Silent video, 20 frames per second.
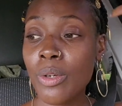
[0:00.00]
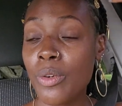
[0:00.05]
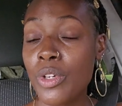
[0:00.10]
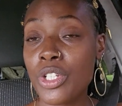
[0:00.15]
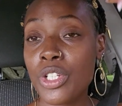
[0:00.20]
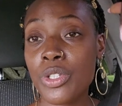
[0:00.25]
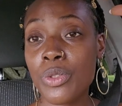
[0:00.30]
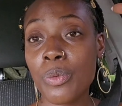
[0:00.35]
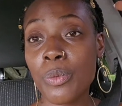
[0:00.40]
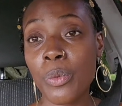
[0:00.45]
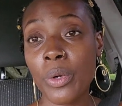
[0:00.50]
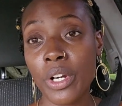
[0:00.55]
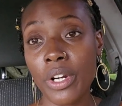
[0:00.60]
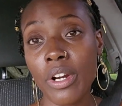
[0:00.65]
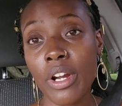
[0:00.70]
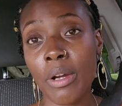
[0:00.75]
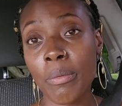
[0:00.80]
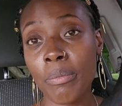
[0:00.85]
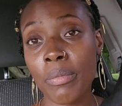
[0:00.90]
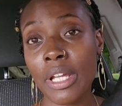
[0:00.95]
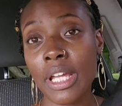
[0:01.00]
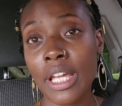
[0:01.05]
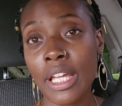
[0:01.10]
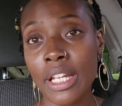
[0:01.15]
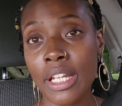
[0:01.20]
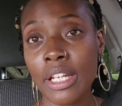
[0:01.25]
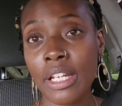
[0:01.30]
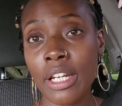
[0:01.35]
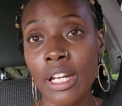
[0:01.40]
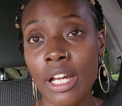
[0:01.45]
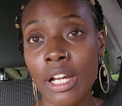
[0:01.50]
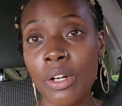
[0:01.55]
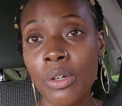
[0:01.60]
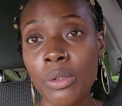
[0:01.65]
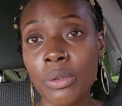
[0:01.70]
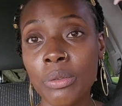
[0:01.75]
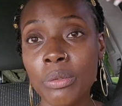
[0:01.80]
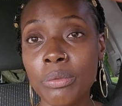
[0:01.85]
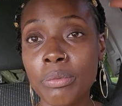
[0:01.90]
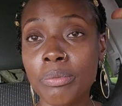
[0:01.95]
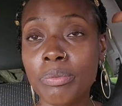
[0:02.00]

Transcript: which is where I'm heading now.